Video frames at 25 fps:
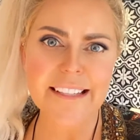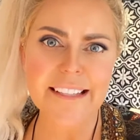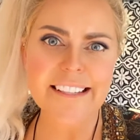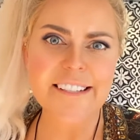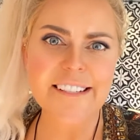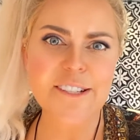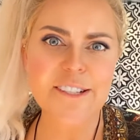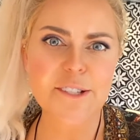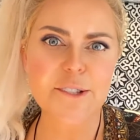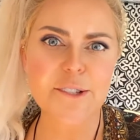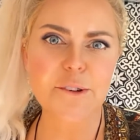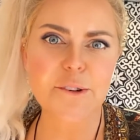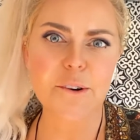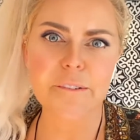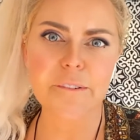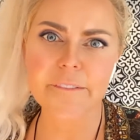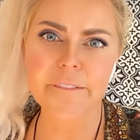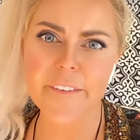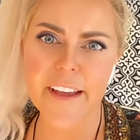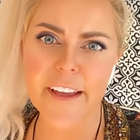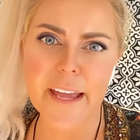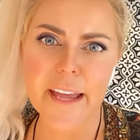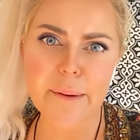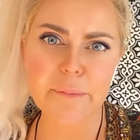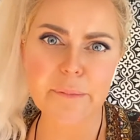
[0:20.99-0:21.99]
to your
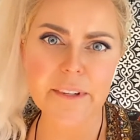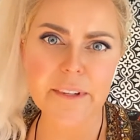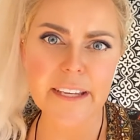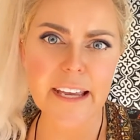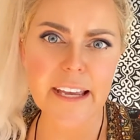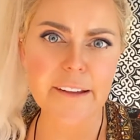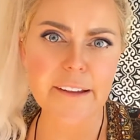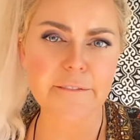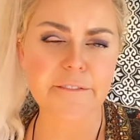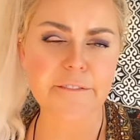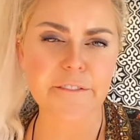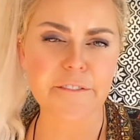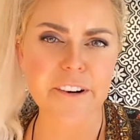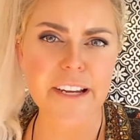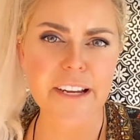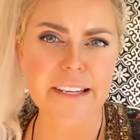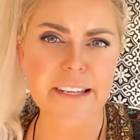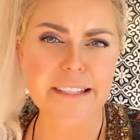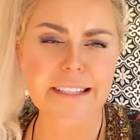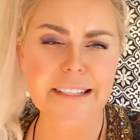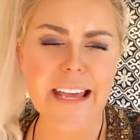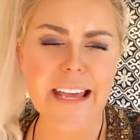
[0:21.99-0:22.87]
family and friends.